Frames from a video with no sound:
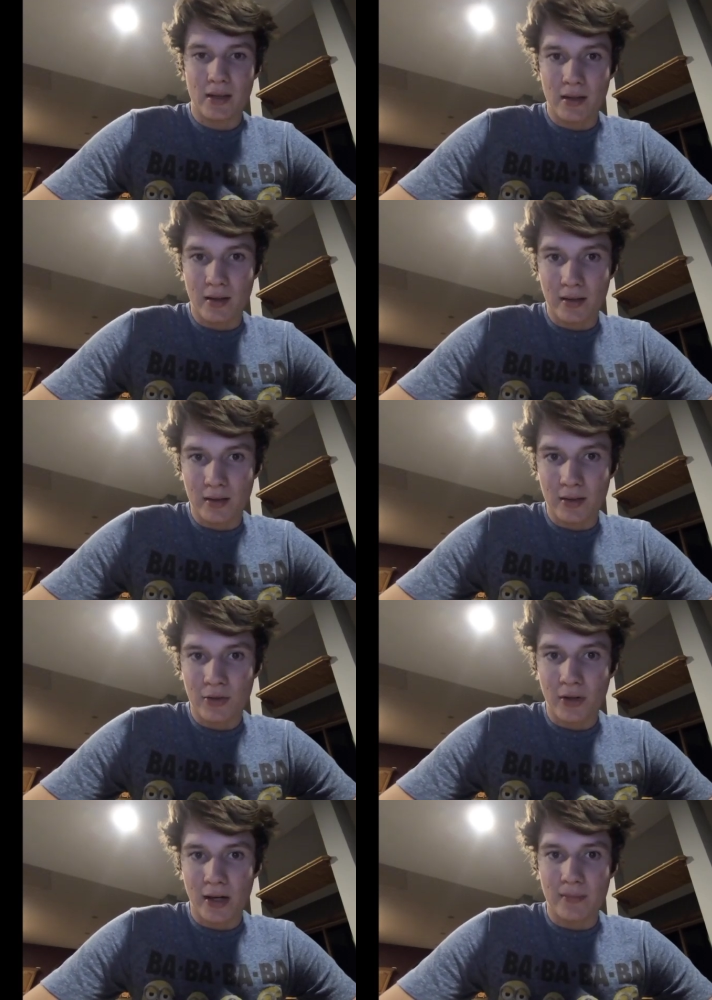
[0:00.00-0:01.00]
he
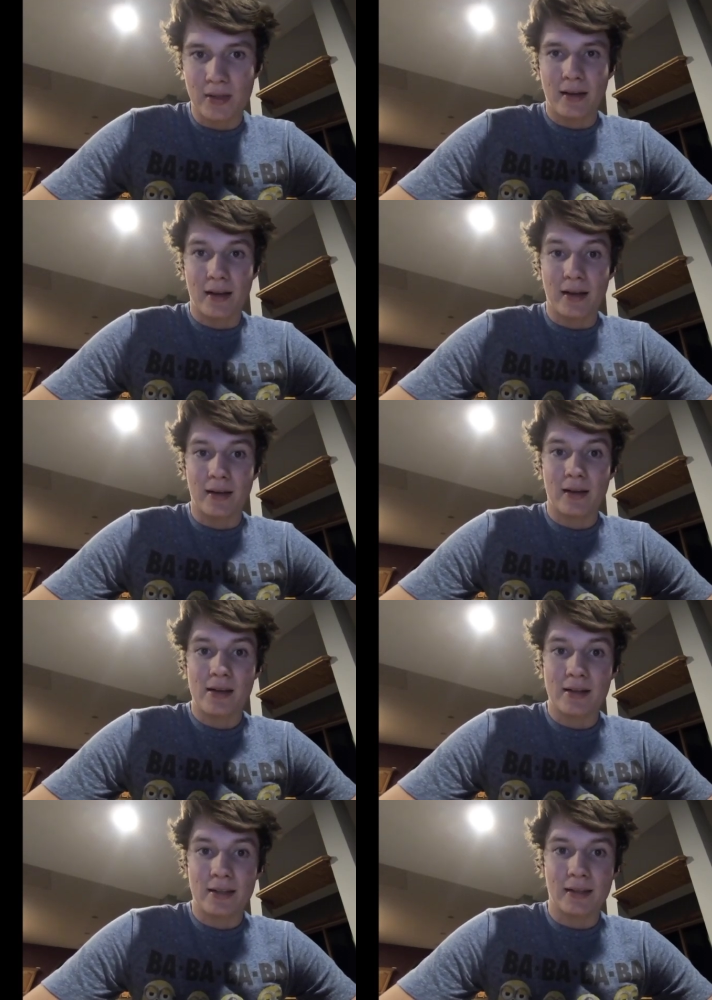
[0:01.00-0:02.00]
describes it and
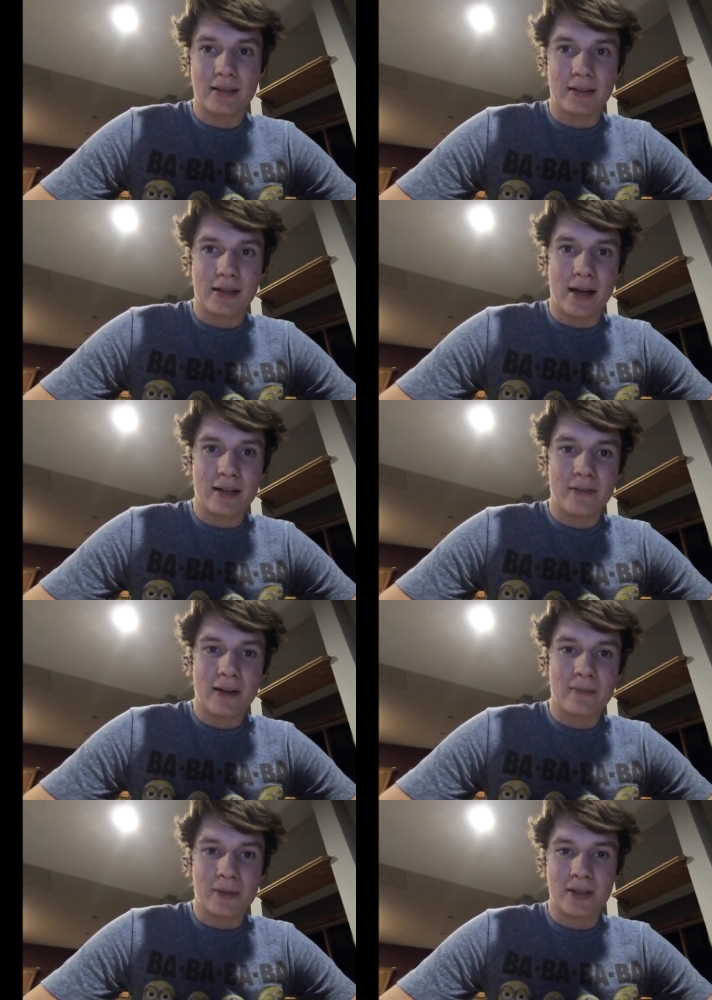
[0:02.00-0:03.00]
he says
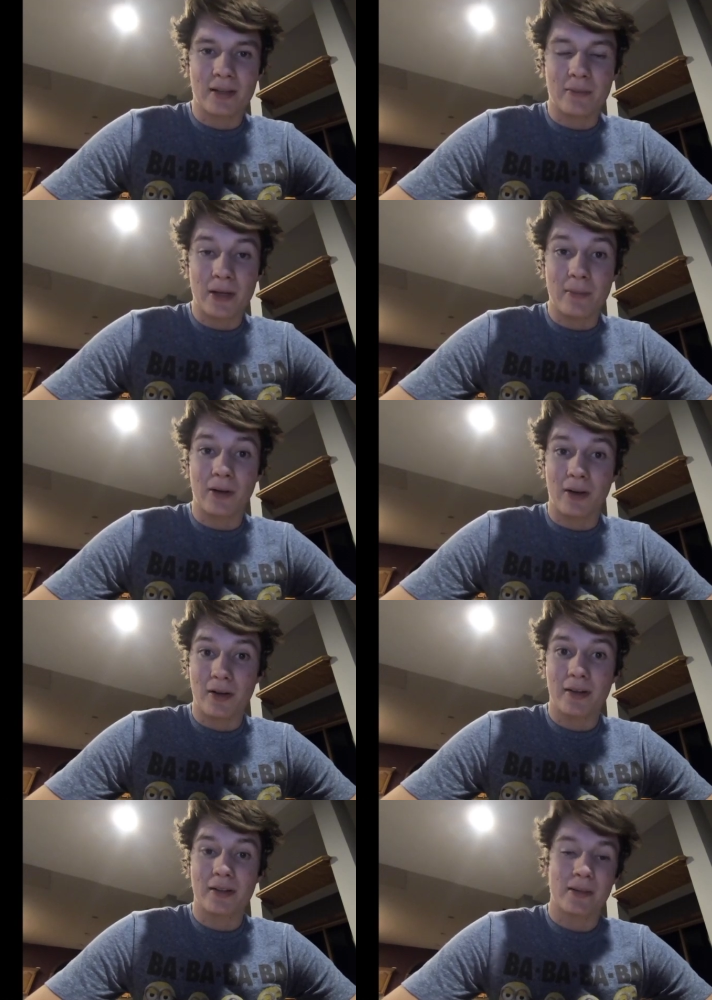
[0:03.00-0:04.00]
95% of people
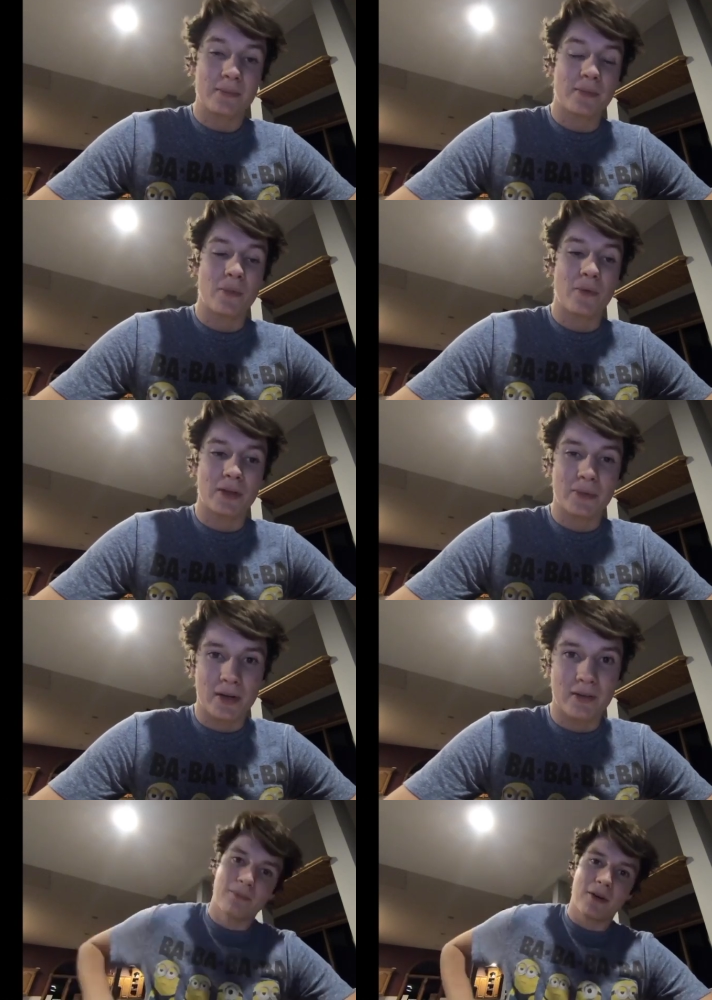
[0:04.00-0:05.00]
are and I was
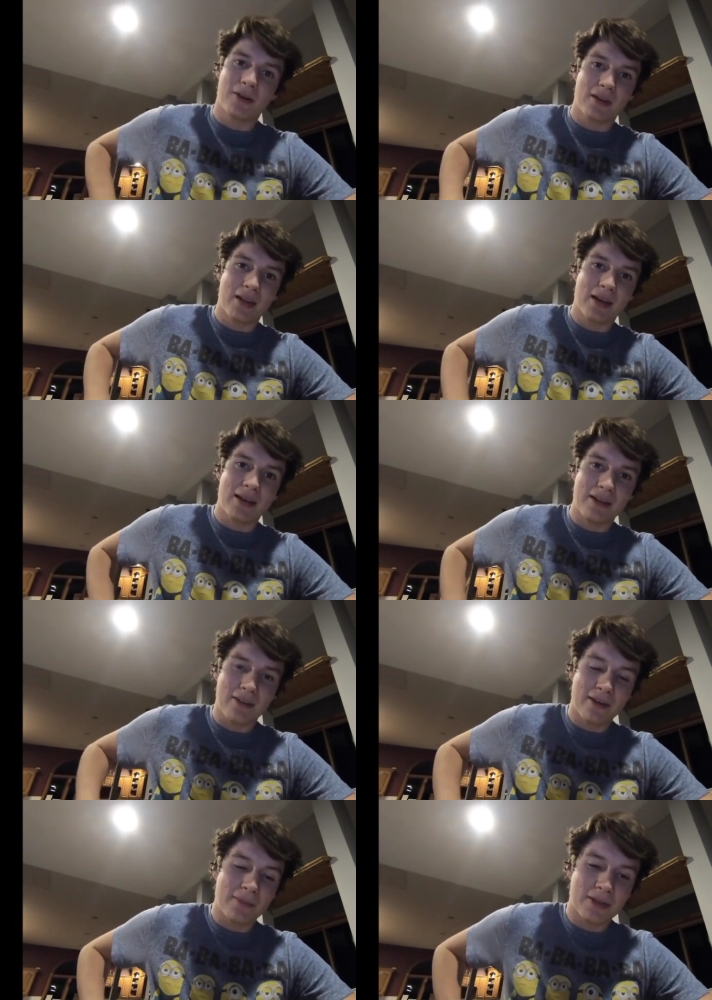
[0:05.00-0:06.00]
one of part of that
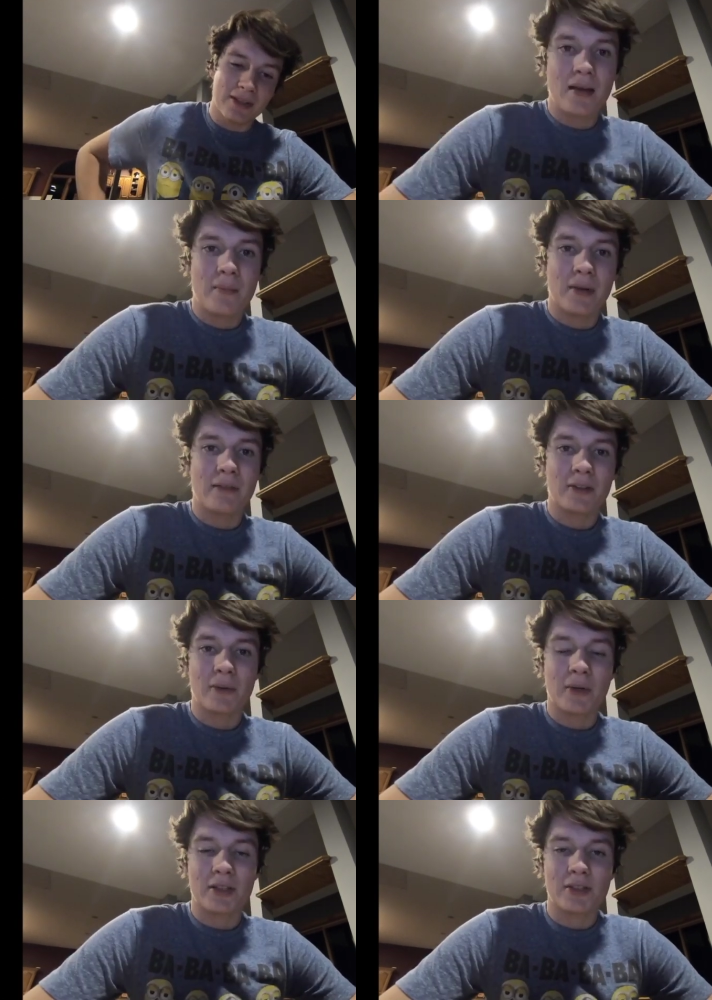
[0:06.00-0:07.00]
95% but after I
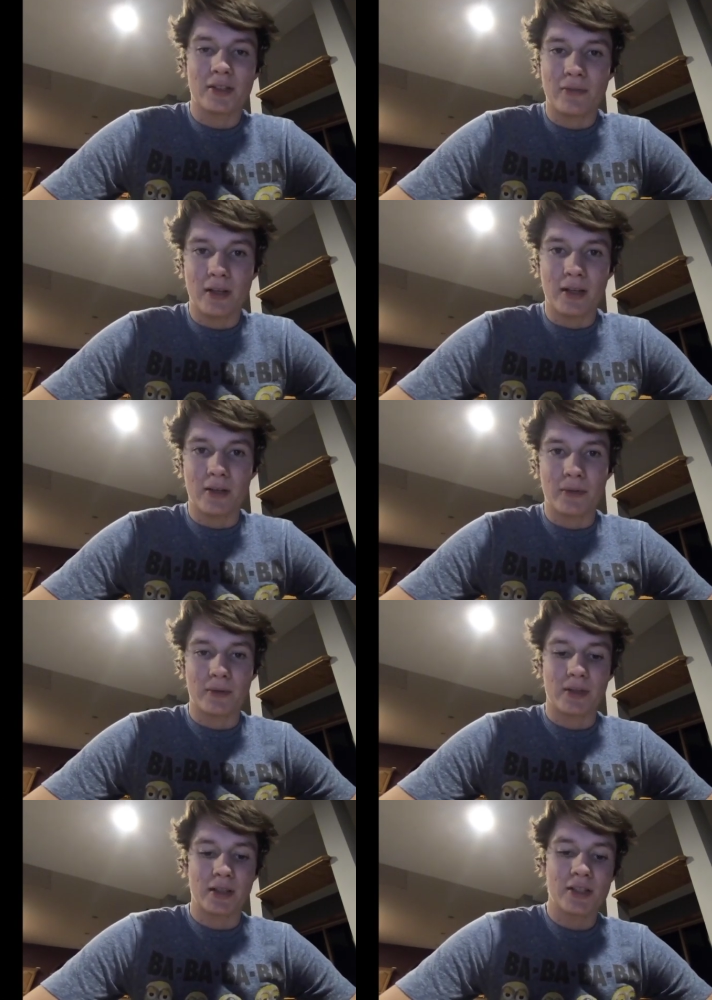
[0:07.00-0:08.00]
watched this video it
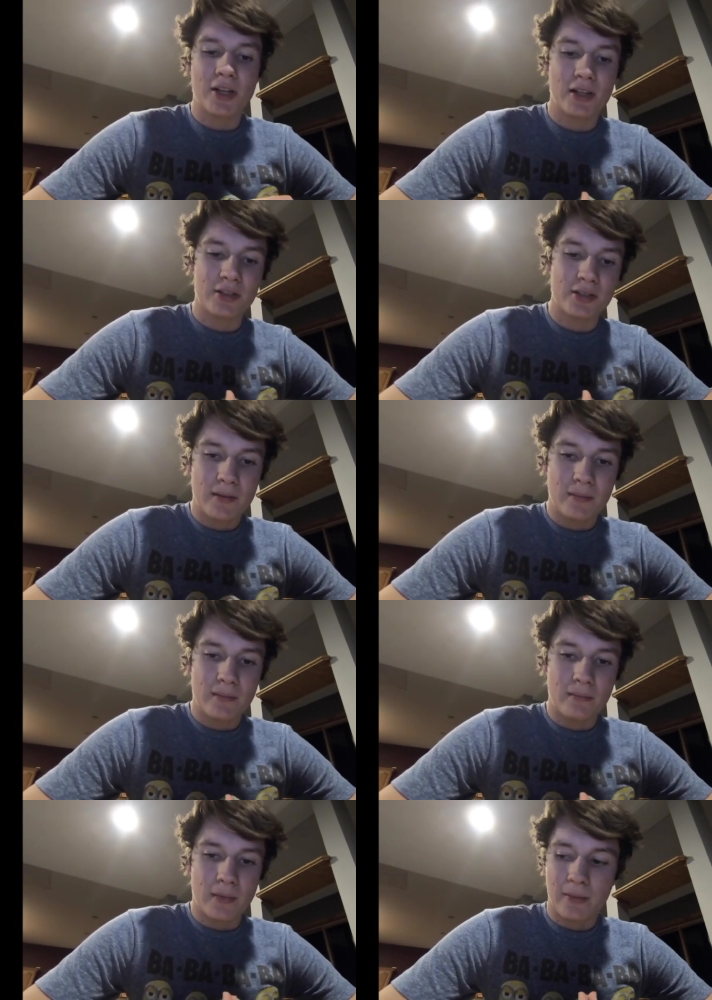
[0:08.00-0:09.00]
really changed
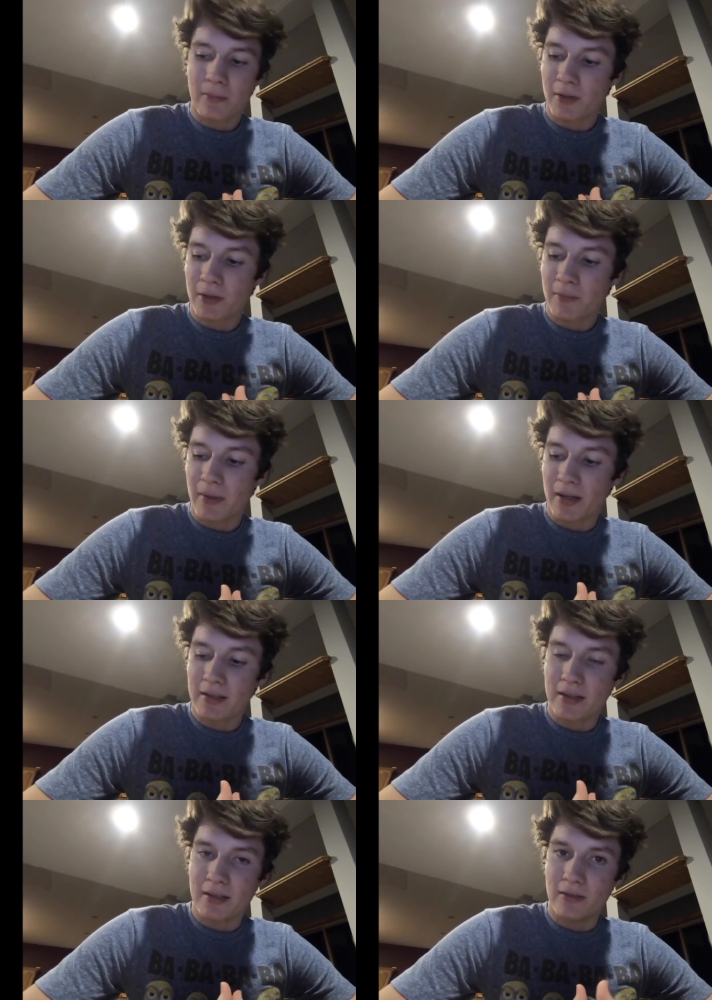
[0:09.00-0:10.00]
my
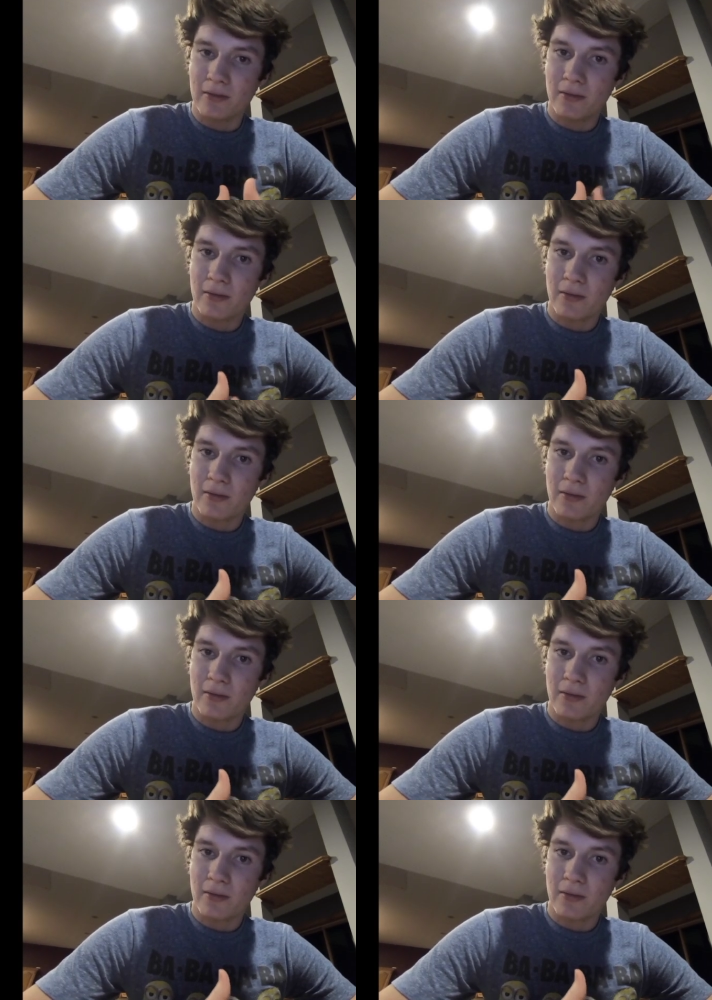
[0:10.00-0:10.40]
perspective